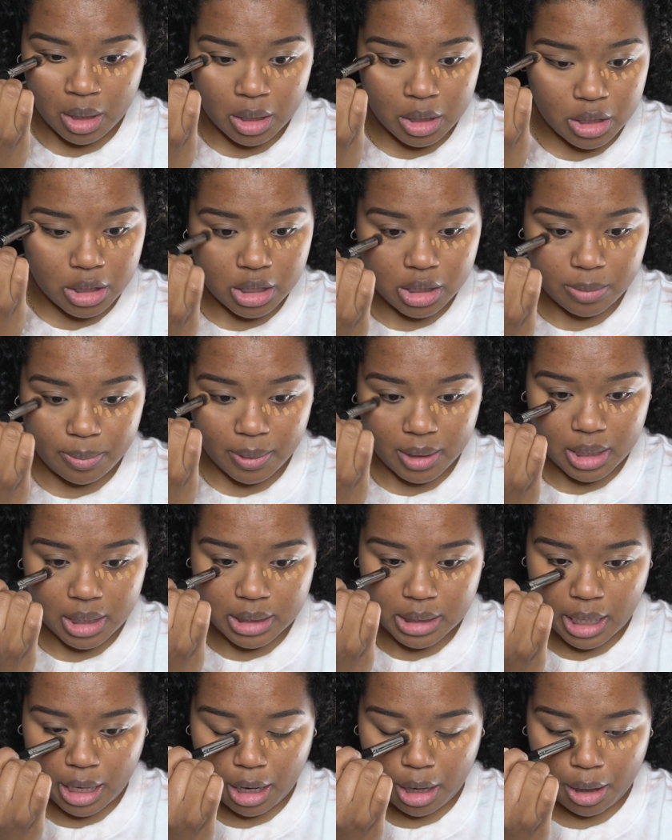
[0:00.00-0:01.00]
just
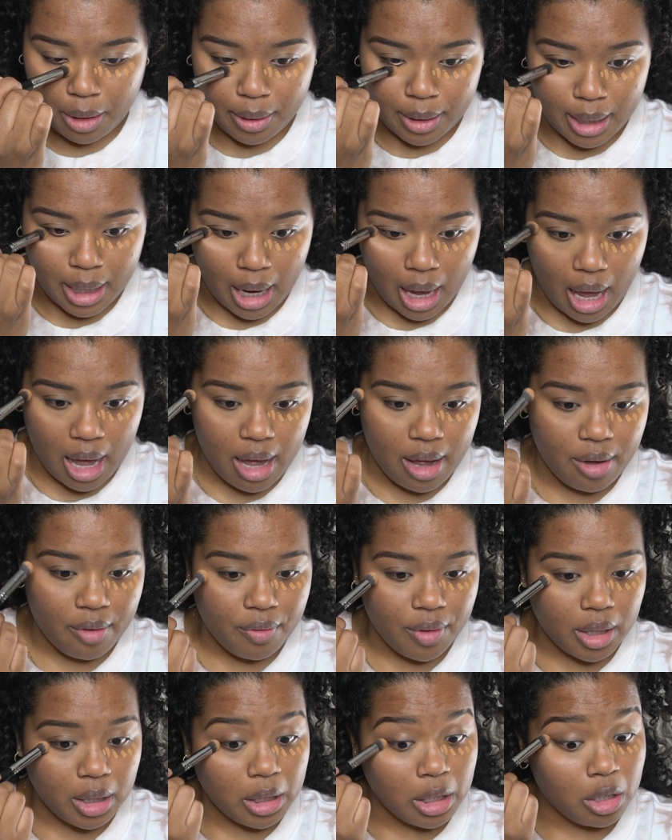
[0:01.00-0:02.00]
because I already
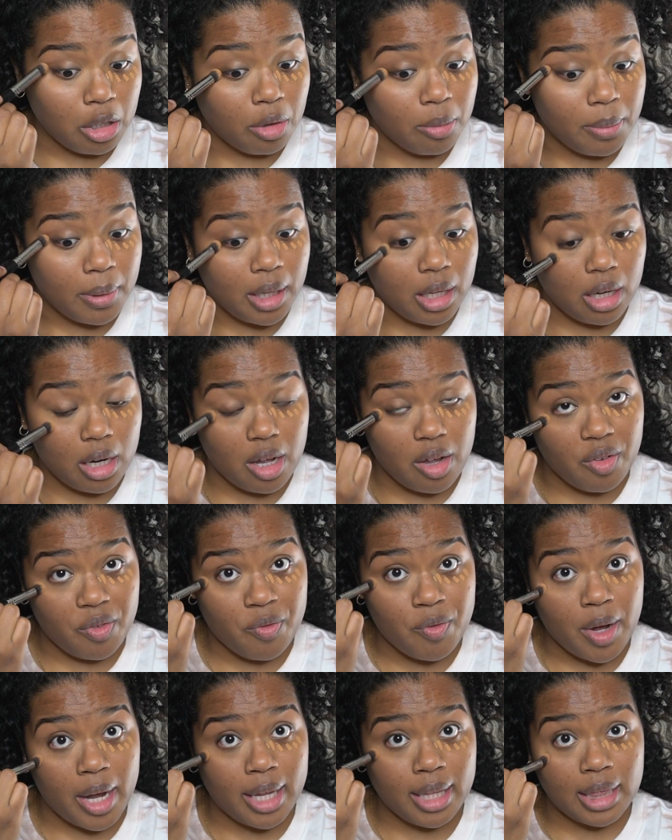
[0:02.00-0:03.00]
have a little bit of
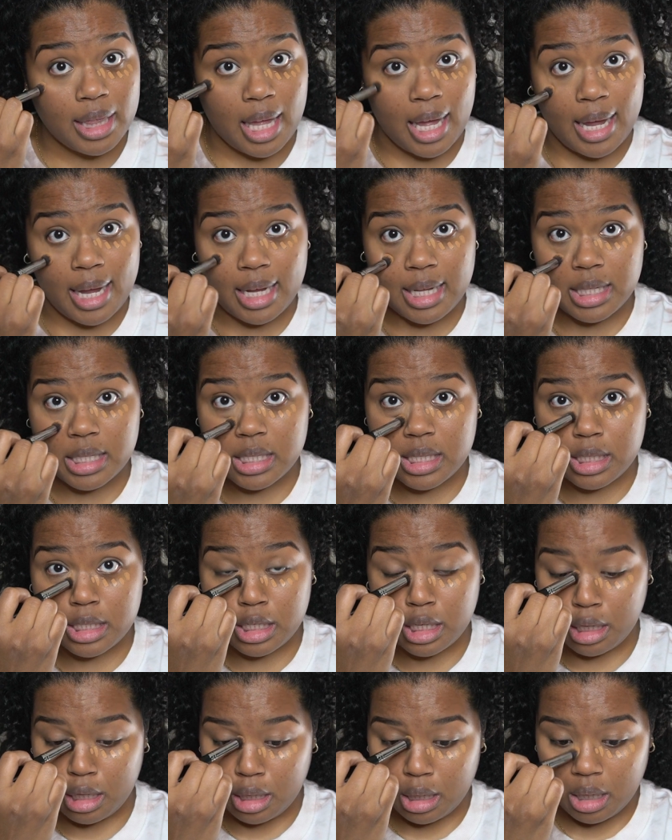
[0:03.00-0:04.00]
fine
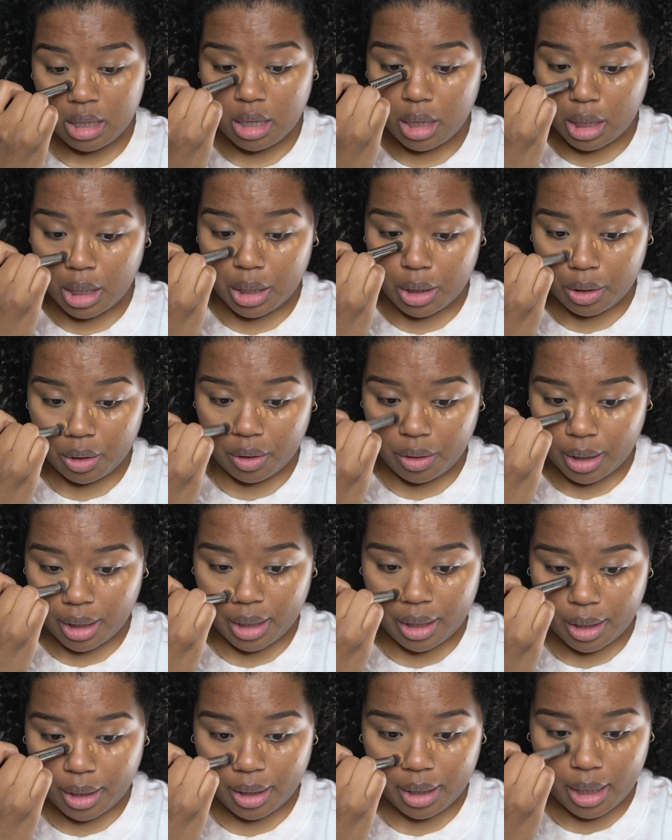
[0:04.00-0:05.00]
lines under
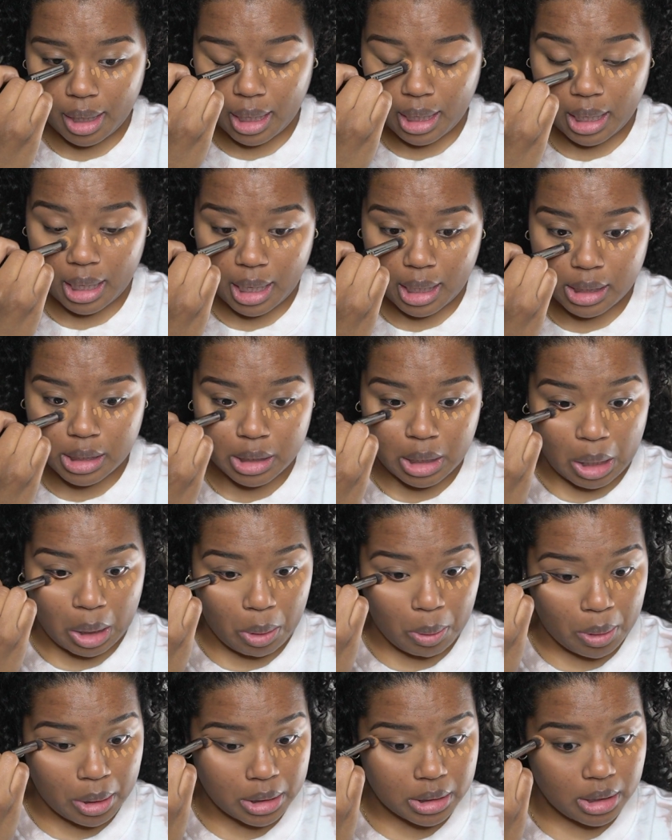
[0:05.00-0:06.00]
there and I
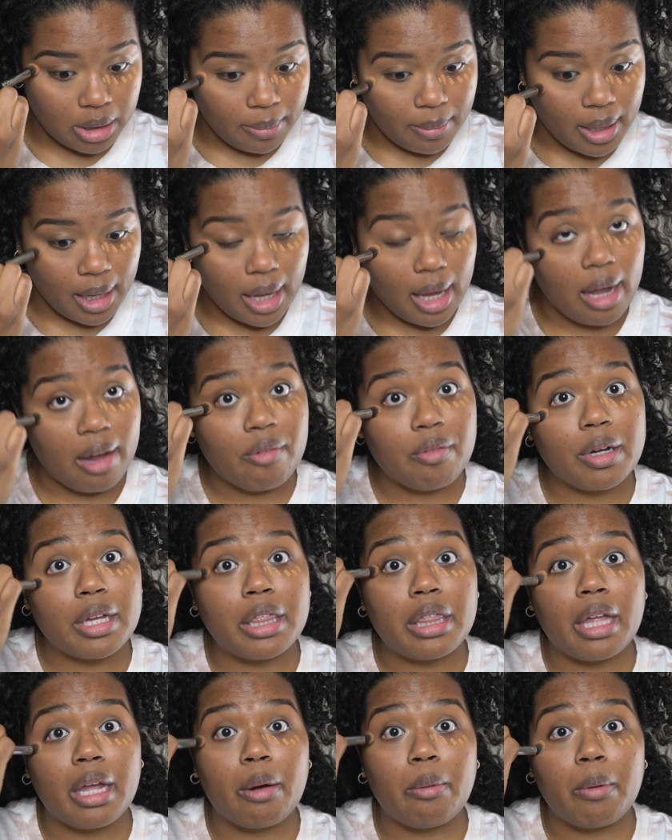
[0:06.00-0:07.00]
don't want to make
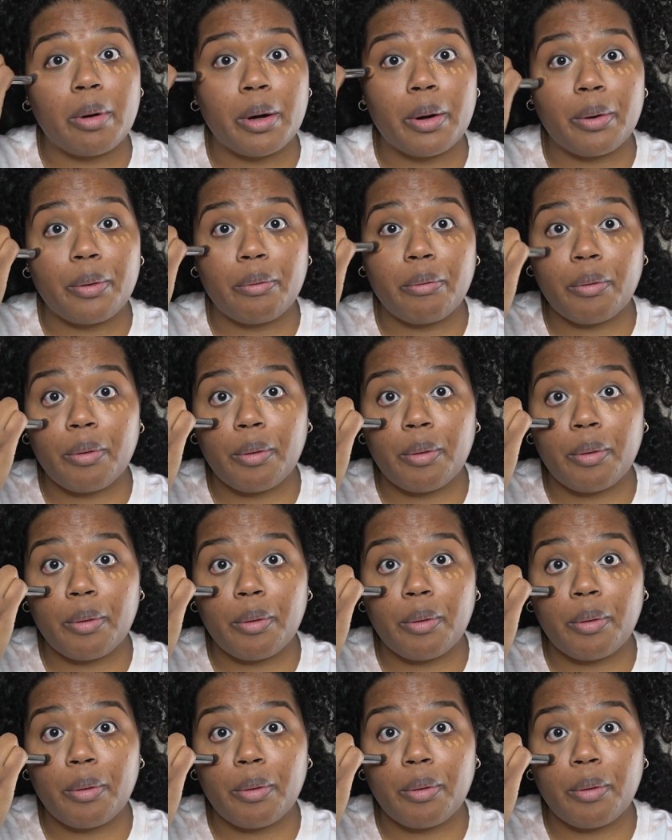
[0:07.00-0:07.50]
everything worse.